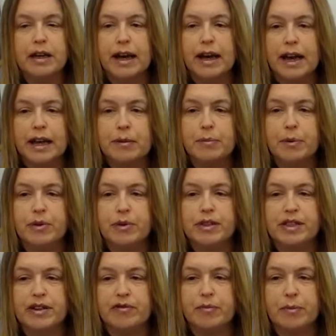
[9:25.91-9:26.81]

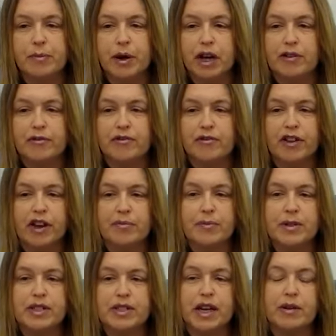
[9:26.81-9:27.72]

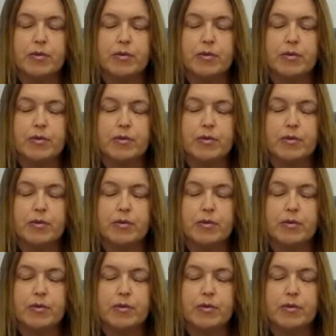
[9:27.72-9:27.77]
8.75%,